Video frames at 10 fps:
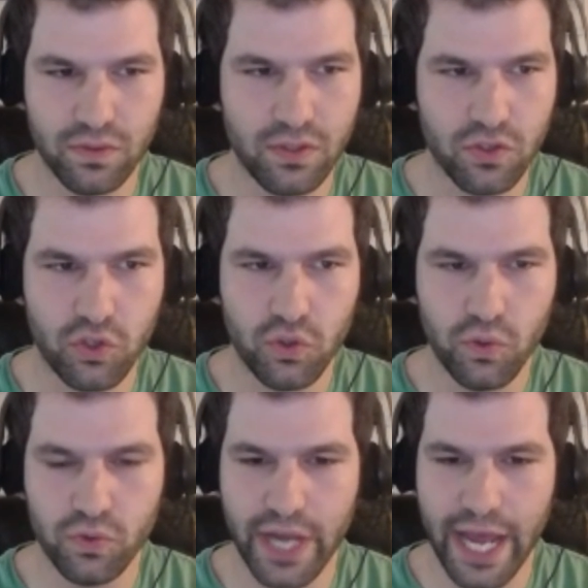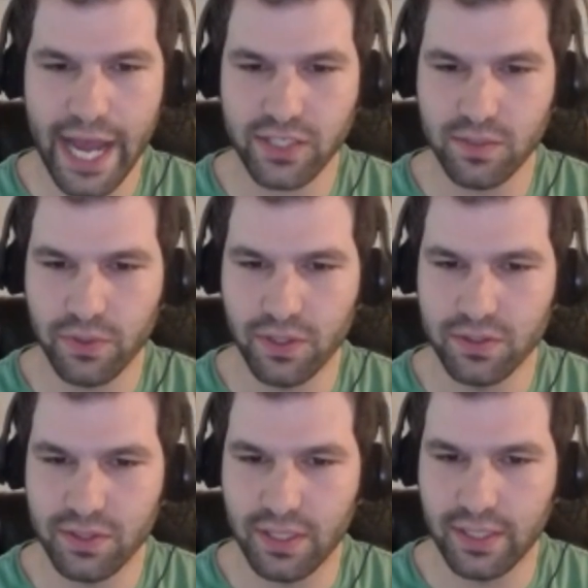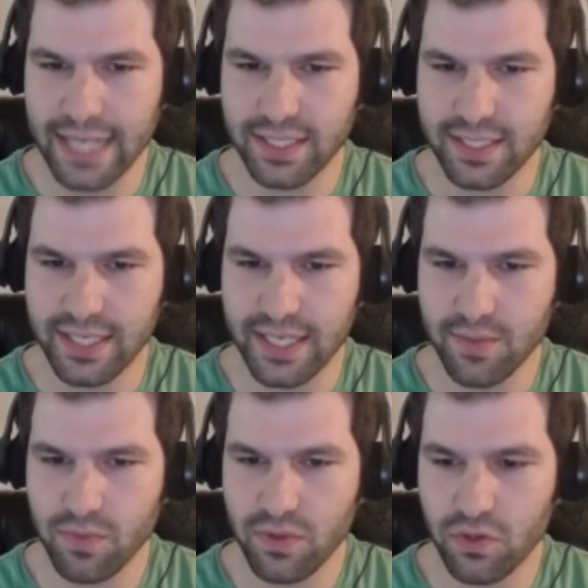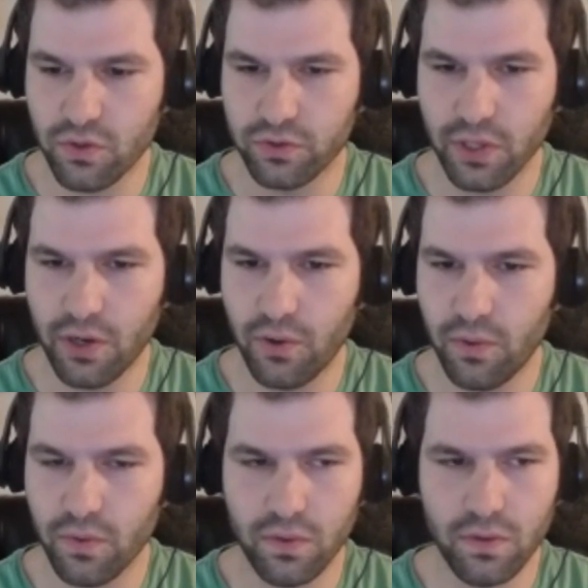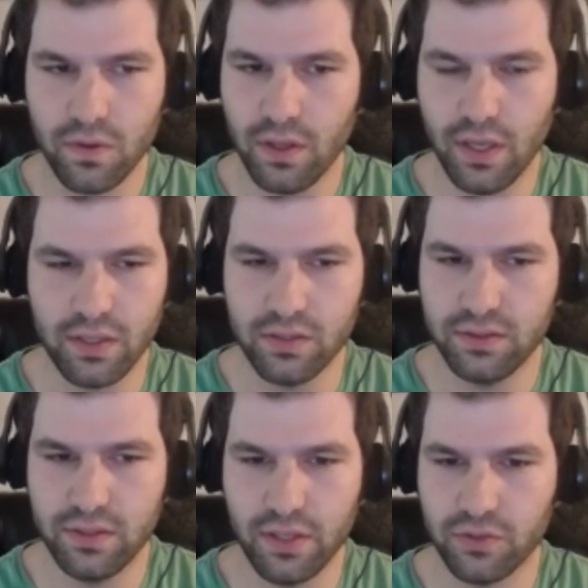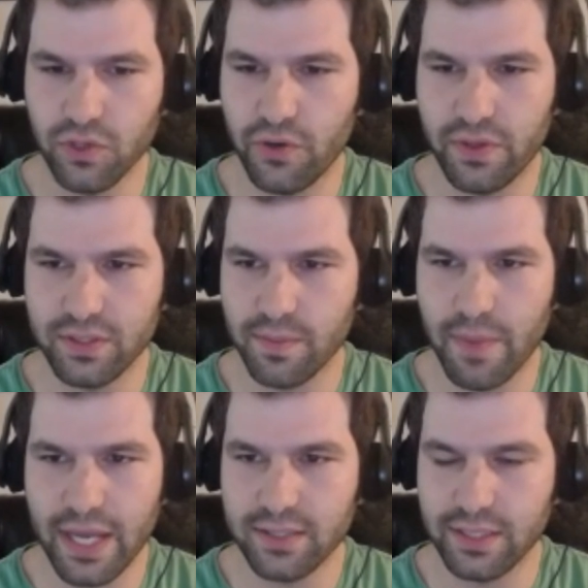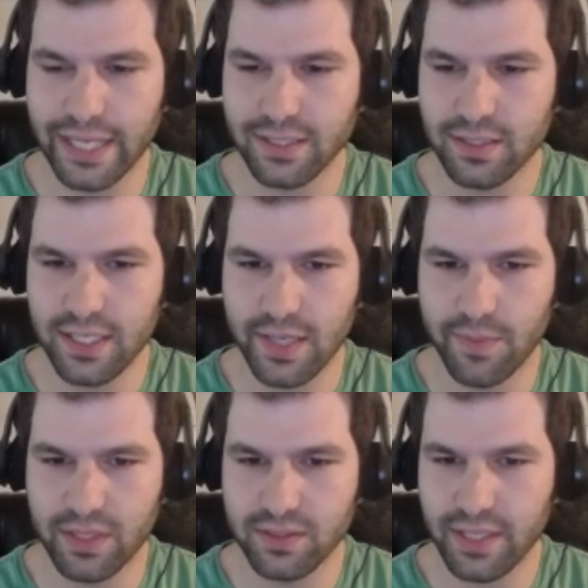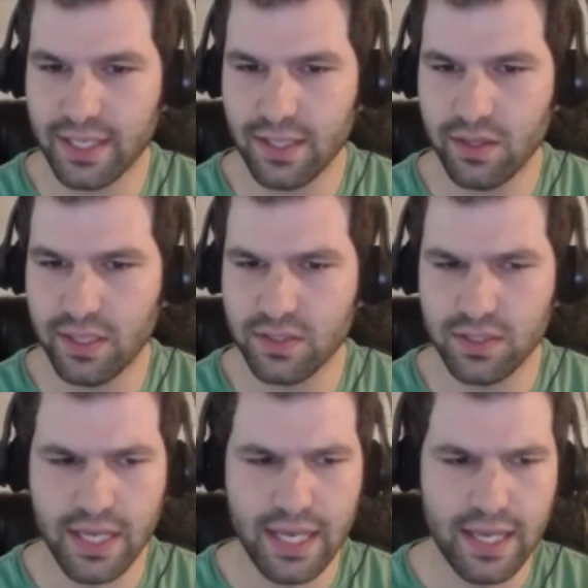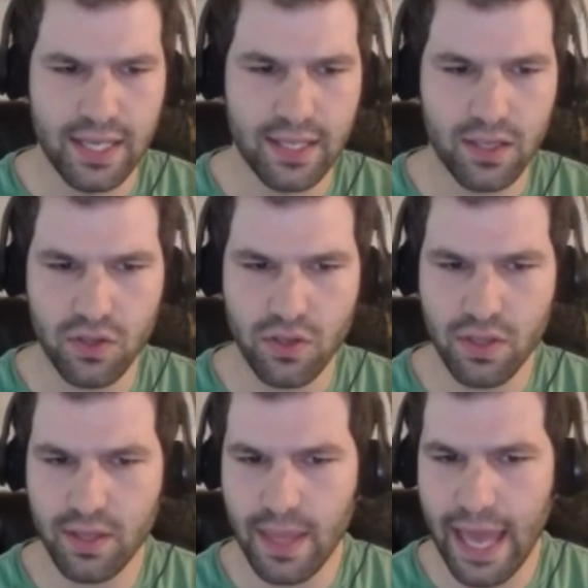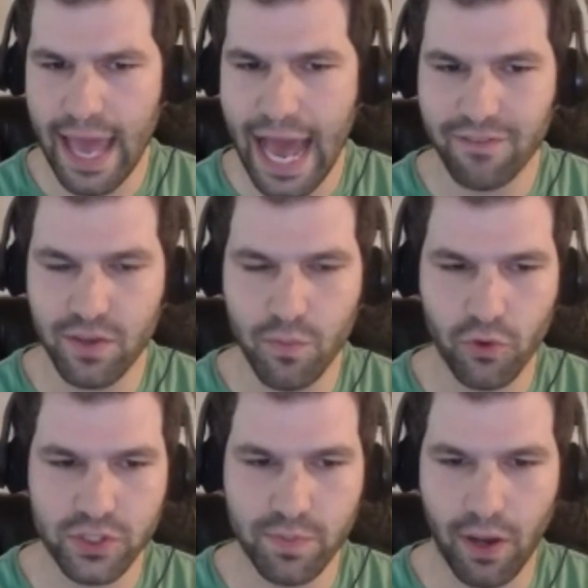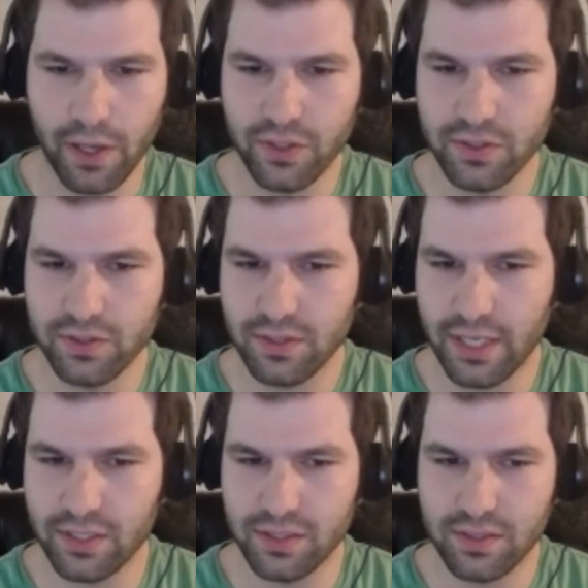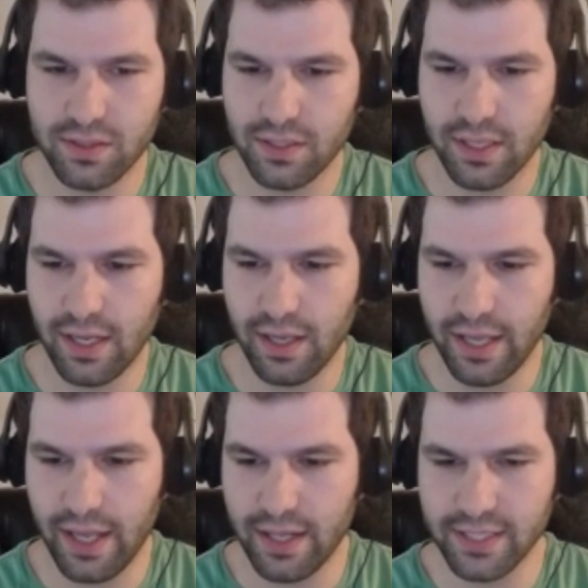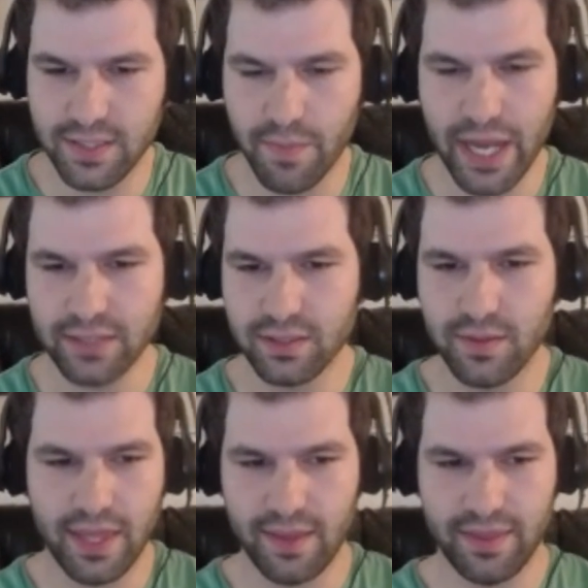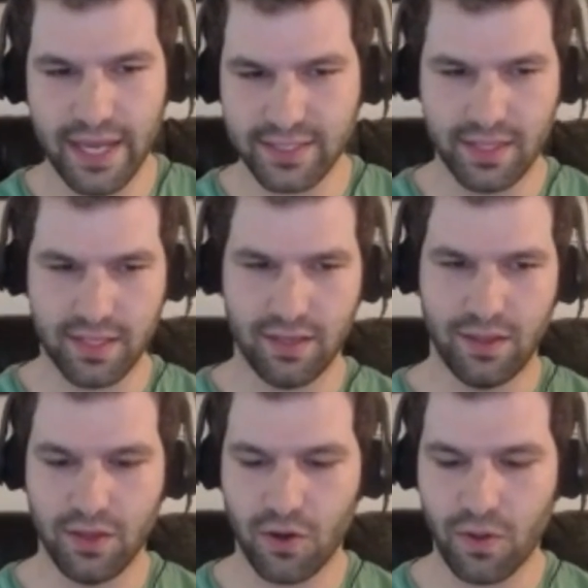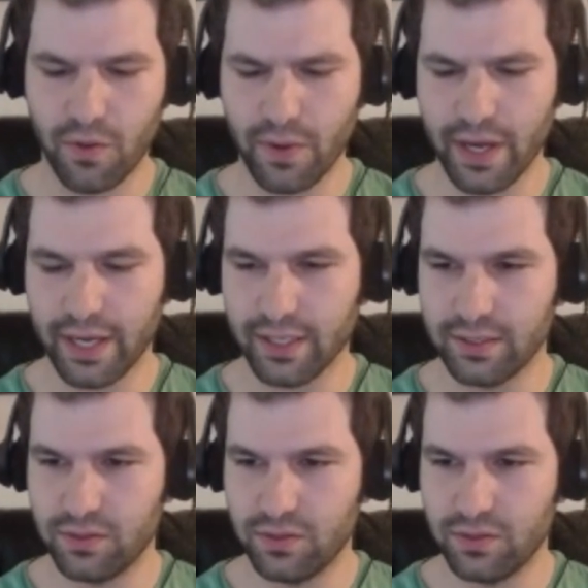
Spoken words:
huge action person. As a team, you grow. The growth is amazing as a team. And it's like this having more spotters and just it's amazing. That's the only way I could